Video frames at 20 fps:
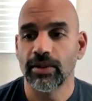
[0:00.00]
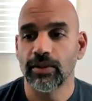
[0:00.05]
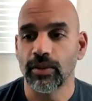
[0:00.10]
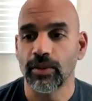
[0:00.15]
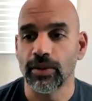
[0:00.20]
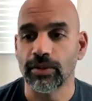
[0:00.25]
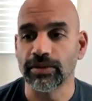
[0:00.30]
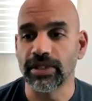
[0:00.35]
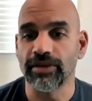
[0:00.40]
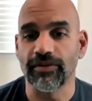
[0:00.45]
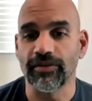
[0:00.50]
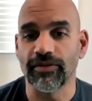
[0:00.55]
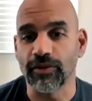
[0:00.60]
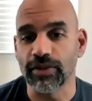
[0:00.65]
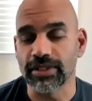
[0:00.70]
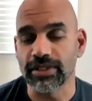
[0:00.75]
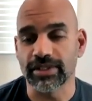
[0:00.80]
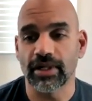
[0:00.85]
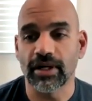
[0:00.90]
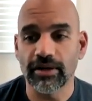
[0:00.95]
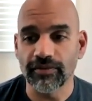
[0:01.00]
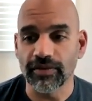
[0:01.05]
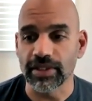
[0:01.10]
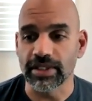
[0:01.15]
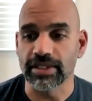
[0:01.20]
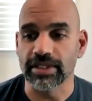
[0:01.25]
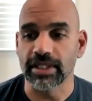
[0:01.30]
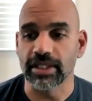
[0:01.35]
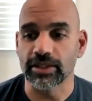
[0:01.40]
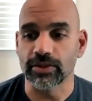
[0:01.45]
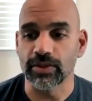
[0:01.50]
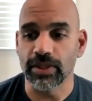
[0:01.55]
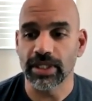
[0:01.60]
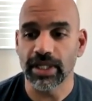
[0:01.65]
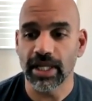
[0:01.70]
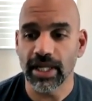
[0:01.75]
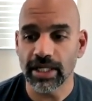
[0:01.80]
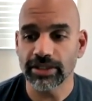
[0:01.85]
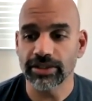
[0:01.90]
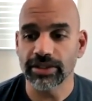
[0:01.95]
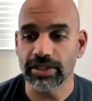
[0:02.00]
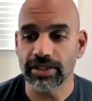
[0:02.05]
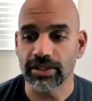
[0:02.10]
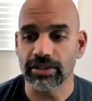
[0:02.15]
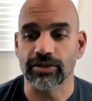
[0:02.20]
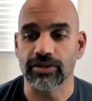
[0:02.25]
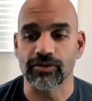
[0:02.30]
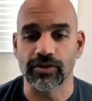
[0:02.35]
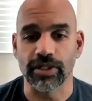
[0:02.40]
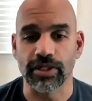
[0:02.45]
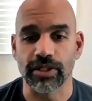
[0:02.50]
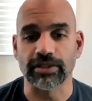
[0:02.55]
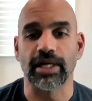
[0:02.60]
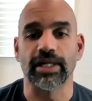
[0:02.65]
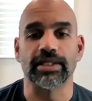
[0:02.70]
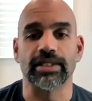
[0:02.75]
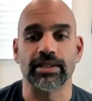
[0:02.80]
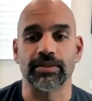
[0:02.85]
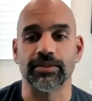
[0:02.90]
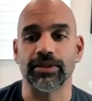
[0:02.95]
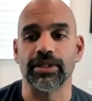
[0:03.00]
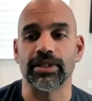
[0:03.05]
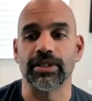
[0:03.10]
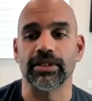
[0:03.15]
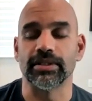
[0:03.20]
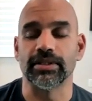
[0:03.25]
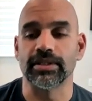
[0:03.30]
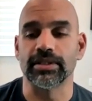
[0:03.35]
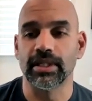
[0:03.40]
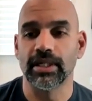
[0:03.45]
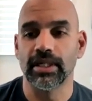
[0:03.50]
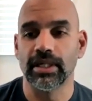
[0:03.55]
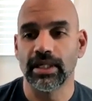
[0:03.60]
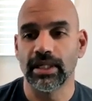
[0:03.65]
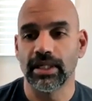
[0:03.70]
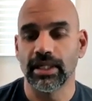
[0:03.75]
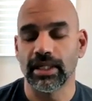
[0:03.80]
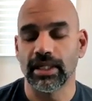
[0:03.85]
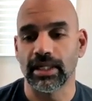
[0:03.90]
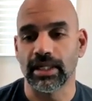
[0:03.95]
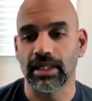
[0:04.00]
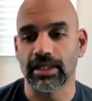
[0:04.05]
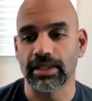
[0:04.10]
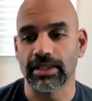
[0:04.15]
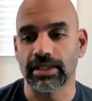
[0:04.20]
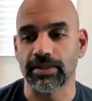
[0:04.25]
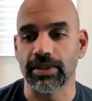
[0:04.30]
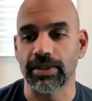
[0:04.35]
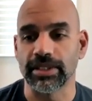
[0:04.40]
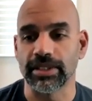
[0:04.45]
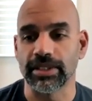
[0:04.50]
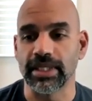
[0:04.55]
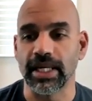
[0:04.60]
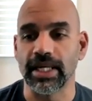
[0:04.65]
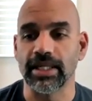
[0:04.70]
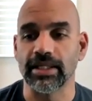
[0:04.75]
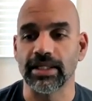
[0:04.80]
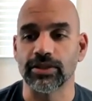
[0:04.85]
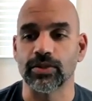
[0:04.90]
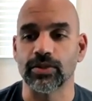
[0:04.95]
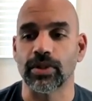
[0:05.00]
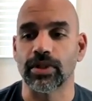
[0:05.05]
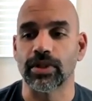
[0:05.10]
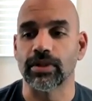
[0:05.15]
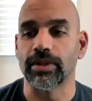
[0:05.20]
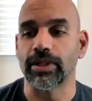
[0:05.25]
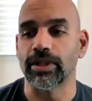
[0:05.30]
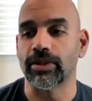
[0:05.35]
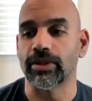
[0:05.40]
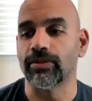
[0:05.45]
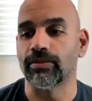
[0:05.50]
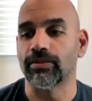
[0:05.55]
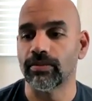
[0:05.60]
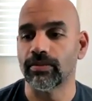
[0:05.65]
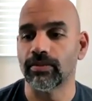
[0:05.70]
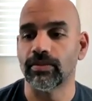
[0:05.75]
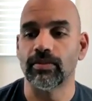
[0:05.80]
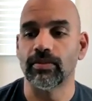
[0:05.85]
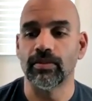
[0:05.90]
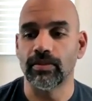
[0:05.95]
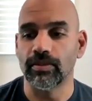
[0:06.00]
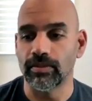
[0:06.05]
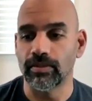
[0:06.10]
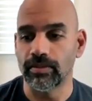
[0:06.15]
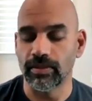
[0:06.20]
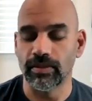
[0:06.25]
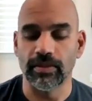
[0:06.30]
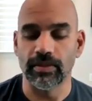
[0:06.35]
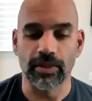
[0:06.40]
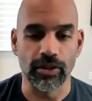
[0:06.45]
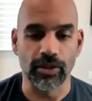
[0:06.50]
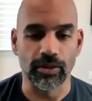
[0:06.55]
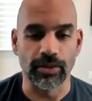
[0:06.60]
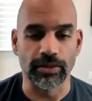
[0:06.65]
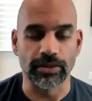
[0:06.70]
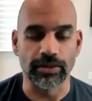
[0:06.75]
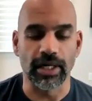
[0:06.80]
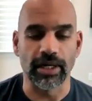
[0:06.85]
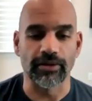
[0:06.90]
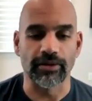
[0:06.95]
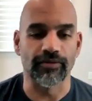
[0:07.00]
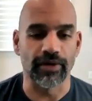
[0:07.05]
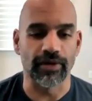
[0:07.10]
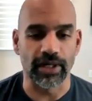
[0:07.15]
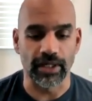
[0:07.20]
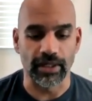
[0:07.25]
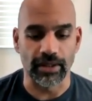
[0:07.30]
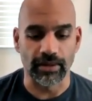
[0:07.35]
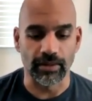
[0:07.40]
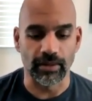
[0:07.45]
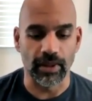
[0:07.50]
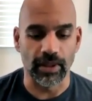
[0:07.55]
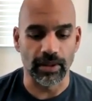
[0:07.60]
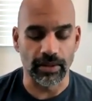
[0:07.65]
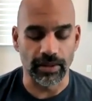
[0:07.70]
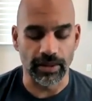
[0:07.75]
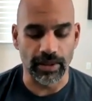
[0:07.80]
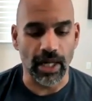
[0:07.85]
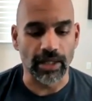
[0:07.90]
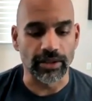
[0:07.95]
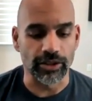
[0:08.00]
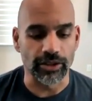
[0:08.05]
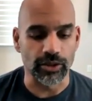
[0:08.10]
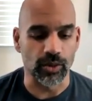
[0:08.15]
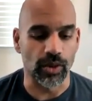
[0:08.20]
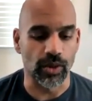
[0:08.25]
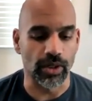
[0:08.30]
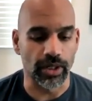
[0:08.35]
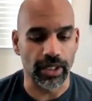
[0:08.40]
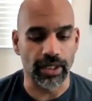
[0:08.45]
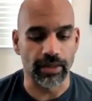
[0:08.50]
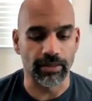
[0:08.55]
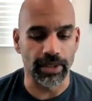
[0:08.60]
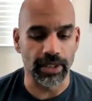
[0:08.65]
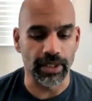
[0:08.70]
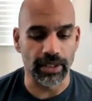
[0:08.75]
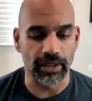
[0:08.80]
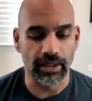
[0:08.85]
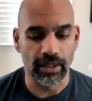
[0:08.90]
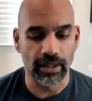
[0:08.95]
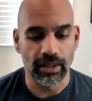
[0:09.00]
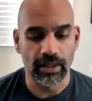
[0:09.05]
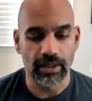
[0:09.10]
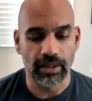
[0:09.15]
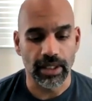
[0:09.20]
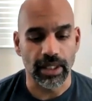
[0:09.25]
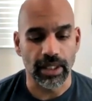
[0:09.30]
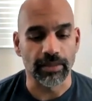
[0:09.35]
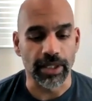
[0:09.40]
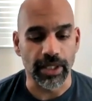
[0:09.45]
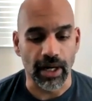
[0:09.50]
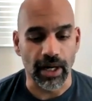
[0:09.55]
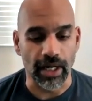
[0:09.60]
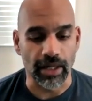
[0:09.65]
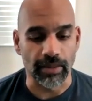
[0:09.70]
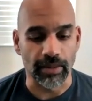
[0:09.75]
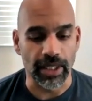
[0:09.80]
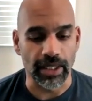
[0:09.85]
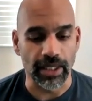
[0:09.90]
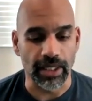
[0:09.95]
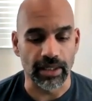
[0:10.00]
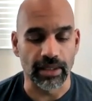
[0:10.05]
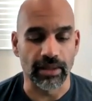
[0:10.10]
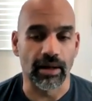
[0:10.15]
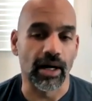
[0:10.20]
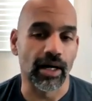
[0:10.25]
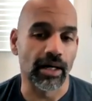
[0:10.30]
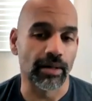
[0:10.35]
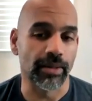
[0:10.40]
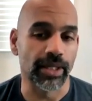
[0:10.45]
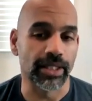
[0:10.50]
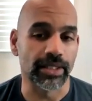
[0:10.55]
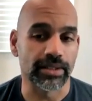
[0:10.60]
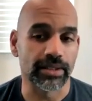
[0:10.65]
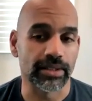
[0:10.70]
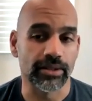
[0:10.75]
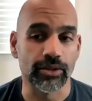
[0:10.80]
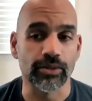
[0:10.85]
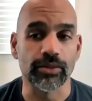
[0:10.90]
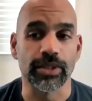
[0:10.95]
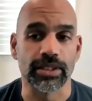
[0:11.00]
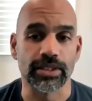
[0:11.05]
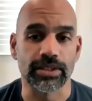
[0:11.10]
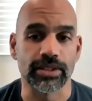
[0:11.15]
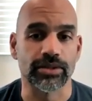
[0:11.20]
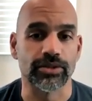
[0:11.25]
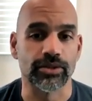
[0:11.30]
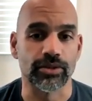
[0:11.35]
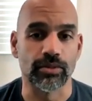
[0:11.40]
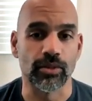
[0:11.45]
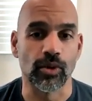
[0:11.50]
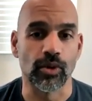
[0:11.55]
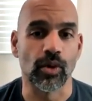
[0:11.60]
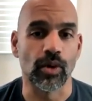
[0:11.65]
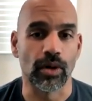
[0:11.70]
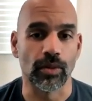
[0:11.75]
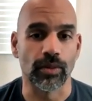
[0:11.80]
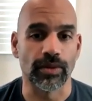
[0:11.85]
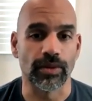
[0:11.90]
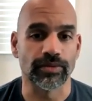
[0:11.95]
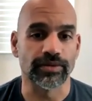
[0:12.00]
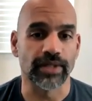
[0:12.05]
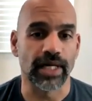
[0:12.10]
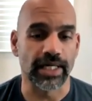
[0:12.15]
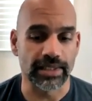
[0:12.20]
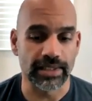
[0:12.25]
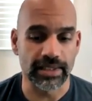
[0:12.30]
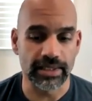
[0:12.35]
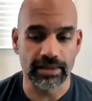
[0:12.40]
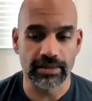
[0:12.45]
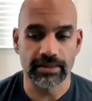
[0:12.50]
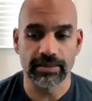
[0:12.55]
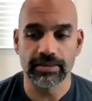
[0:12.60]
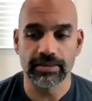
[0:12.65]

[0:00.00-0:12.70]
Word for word: We believe if we solve these things, we can actually start to realize some of these uh, some of these gains where you know a lot of uh, uh, knowledge work can be can be automated and augment humans to do more with less.